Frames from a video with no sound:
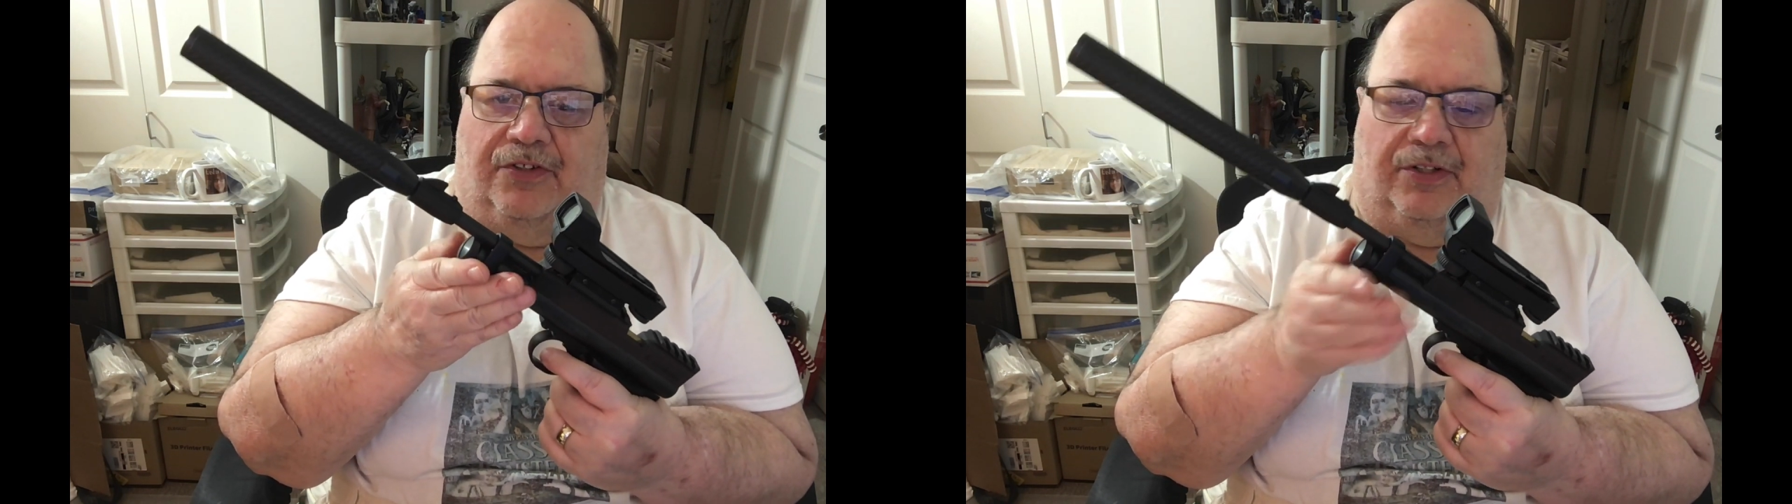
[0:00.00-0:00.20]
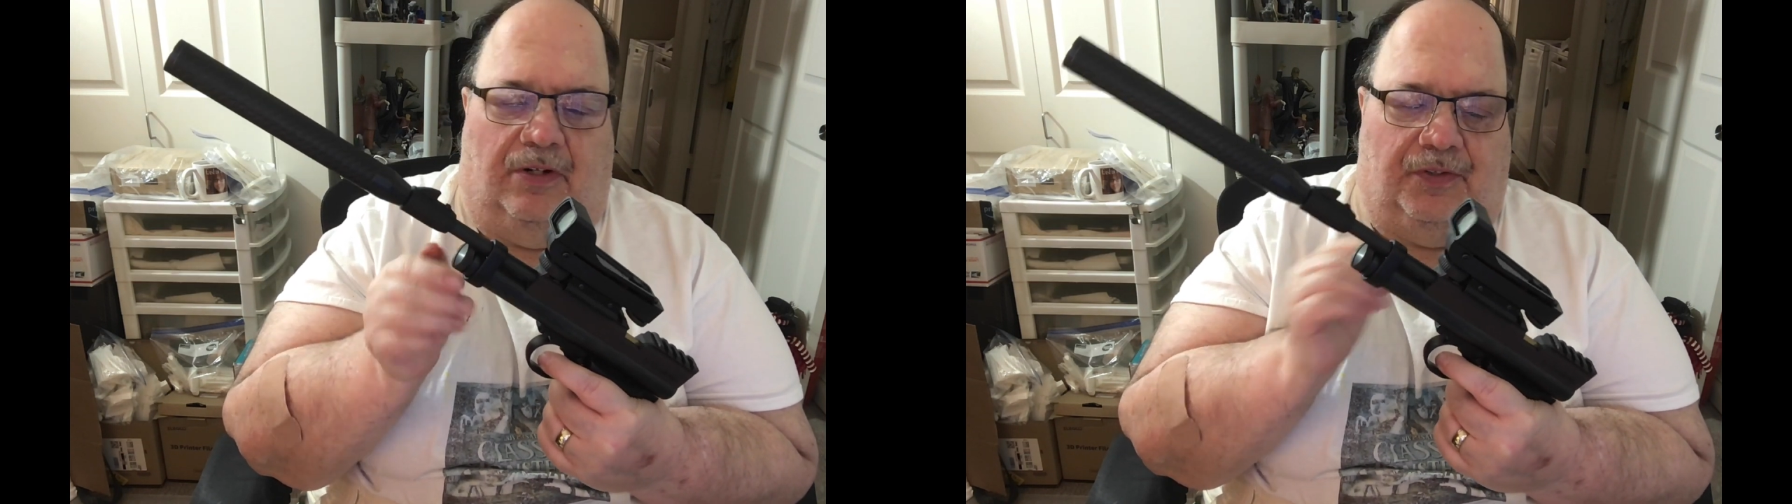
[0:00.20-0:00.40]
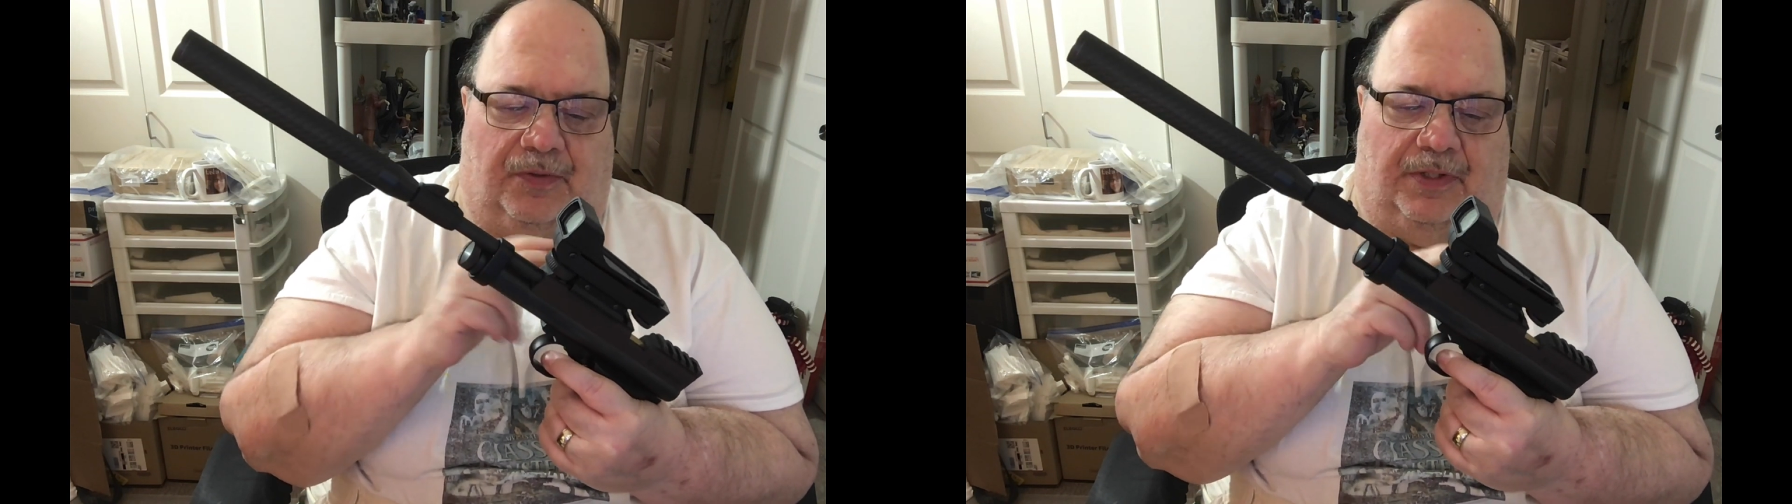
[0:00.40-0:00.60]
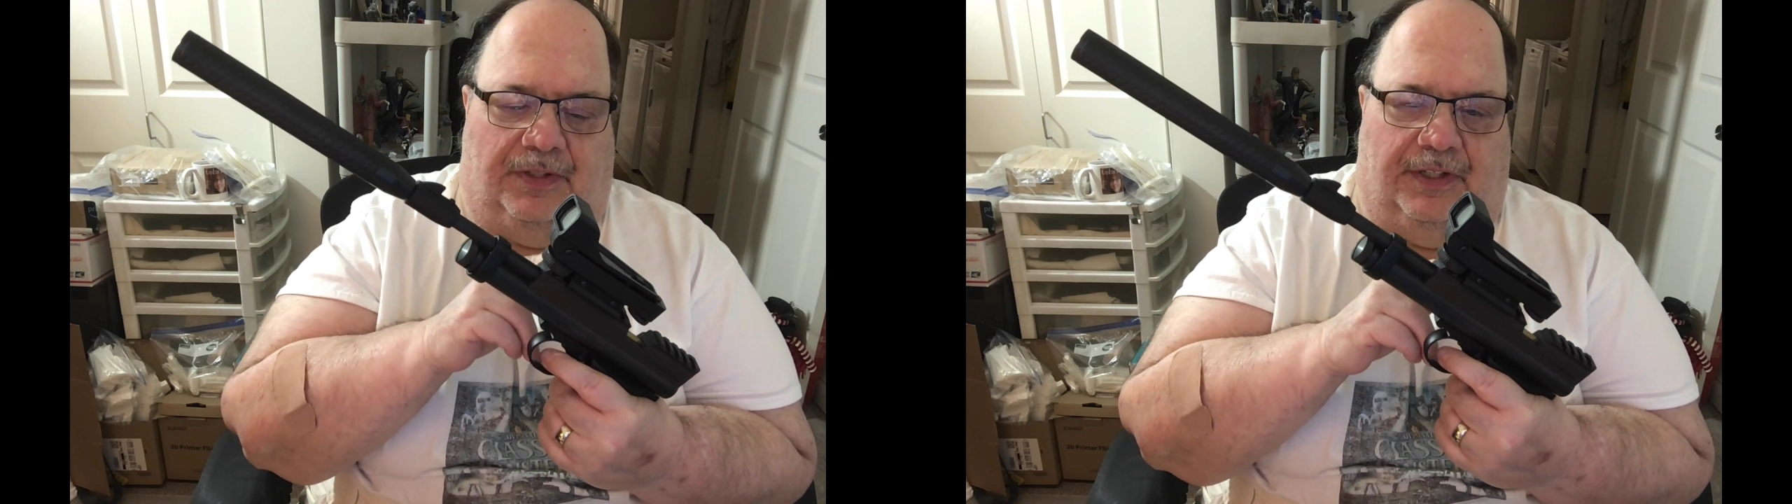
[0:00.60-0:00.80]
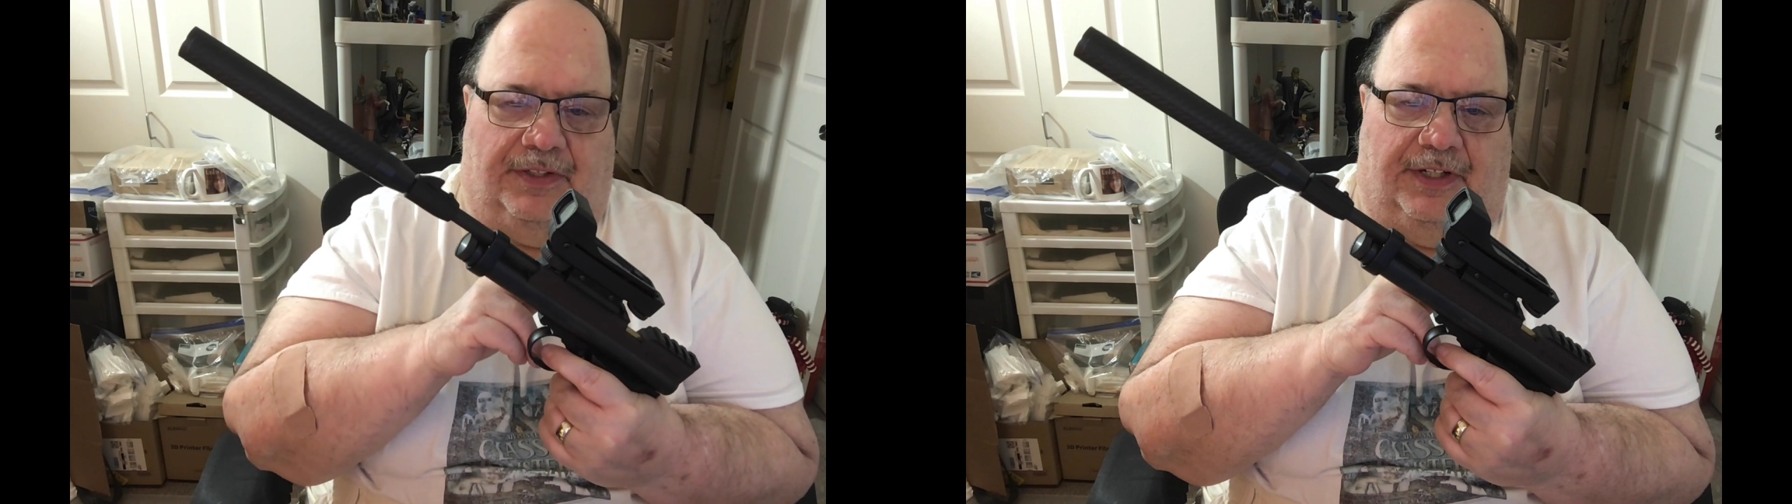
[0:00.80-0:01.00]
It also could
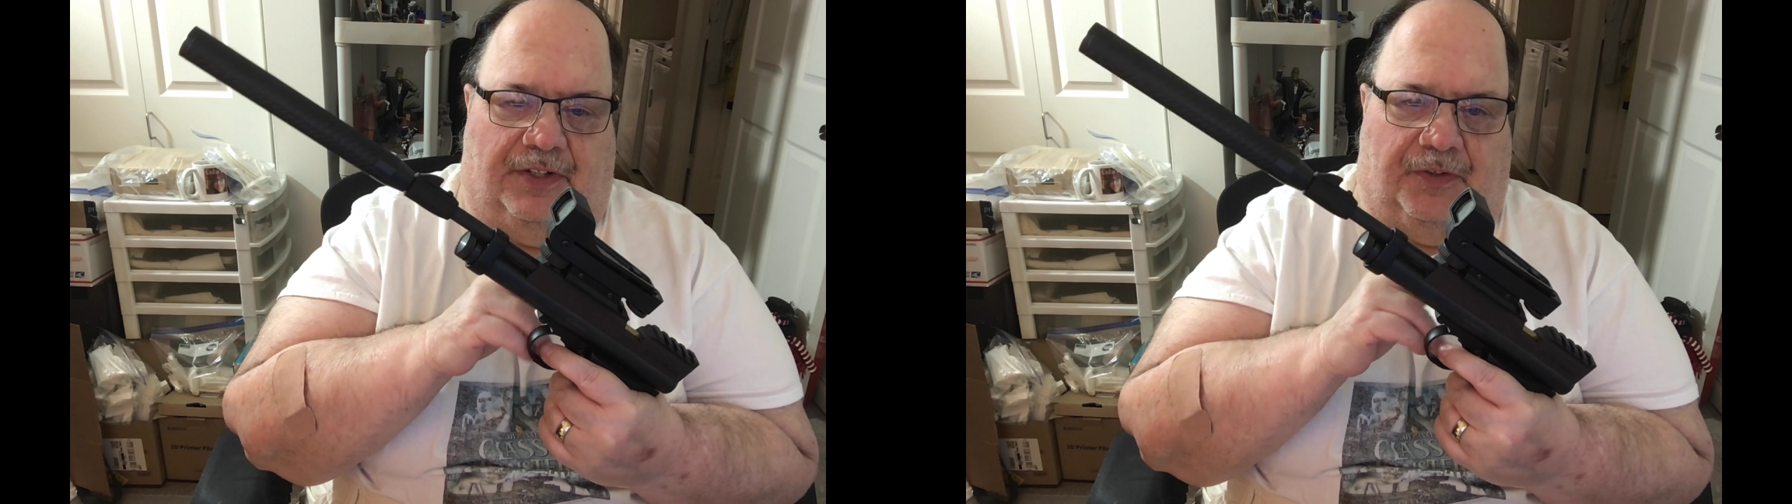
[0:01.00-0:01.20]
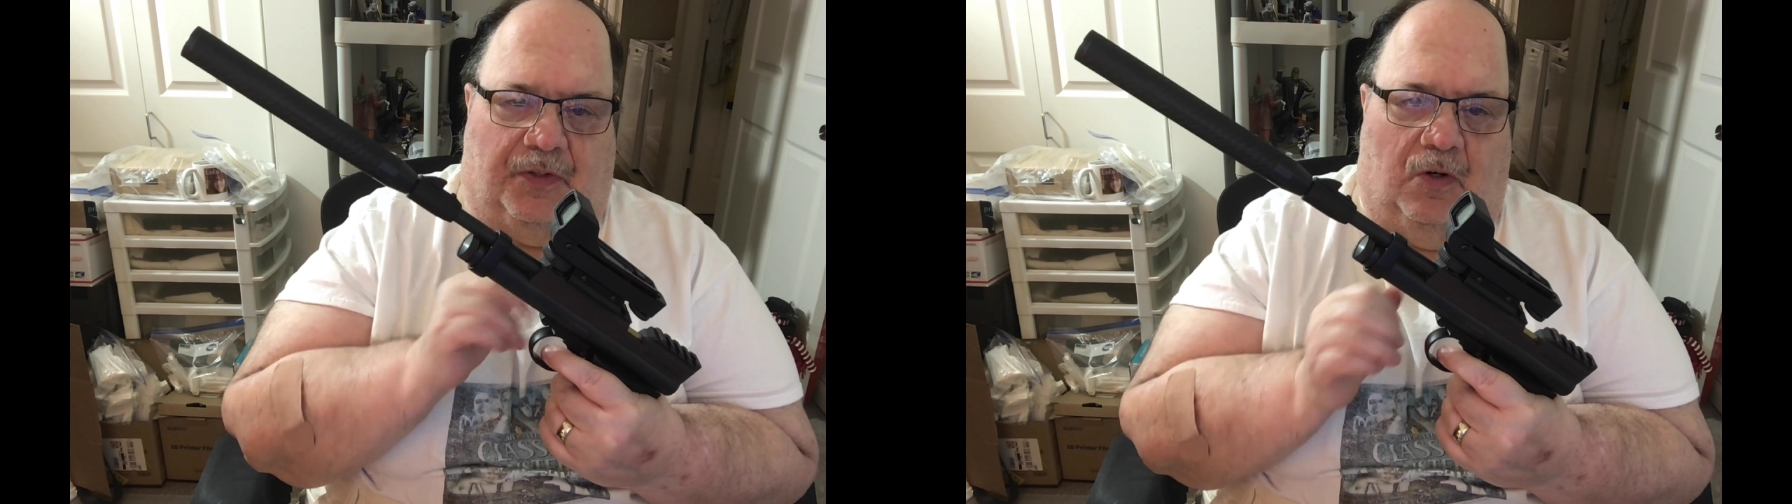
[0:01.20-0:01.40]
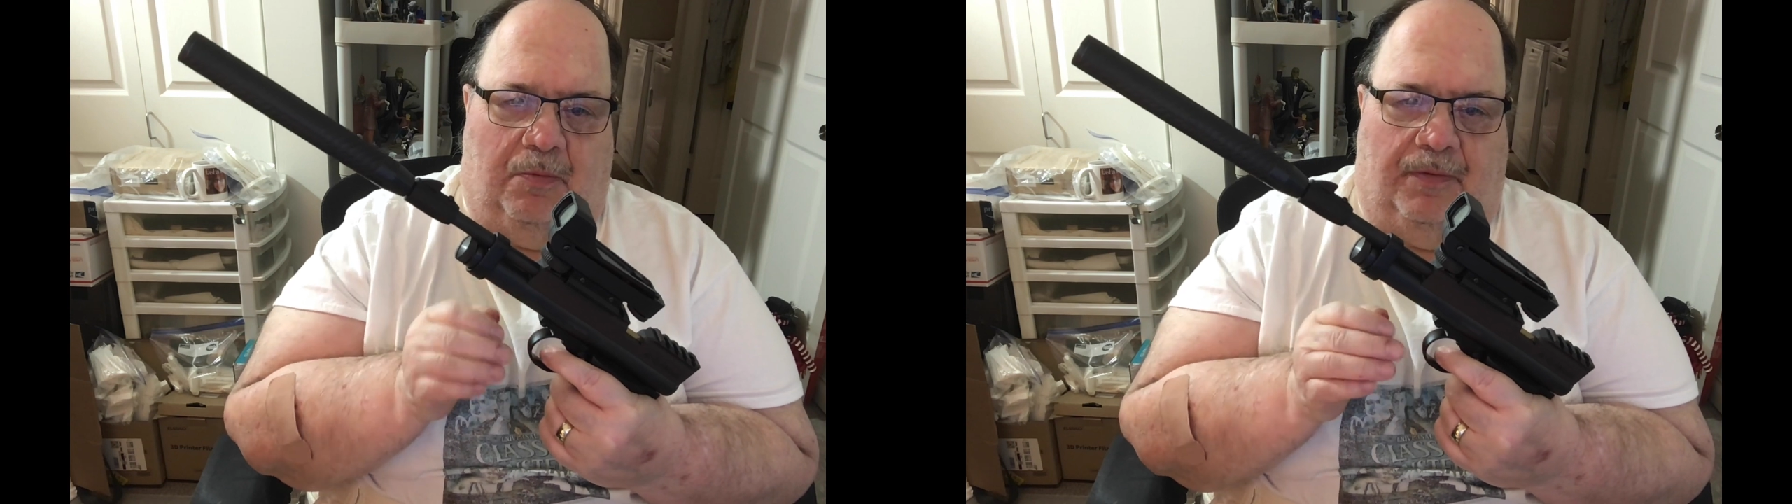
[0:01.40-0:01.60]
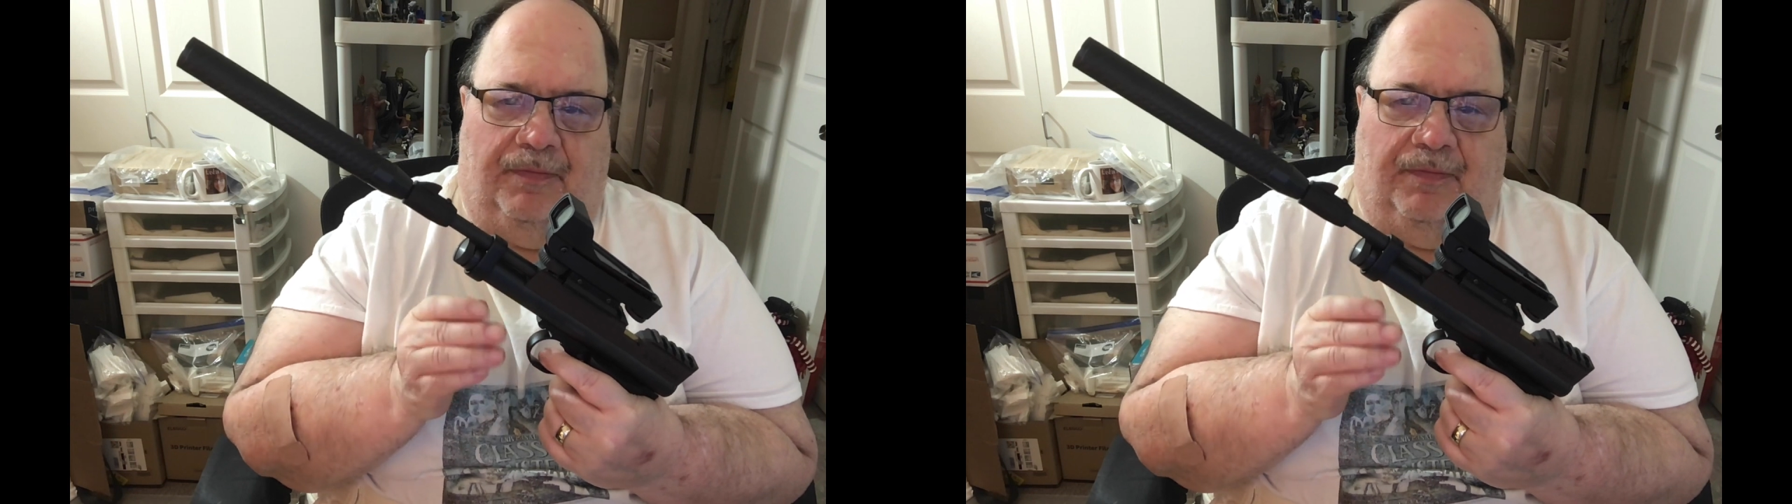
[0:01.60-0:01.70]
take a scope,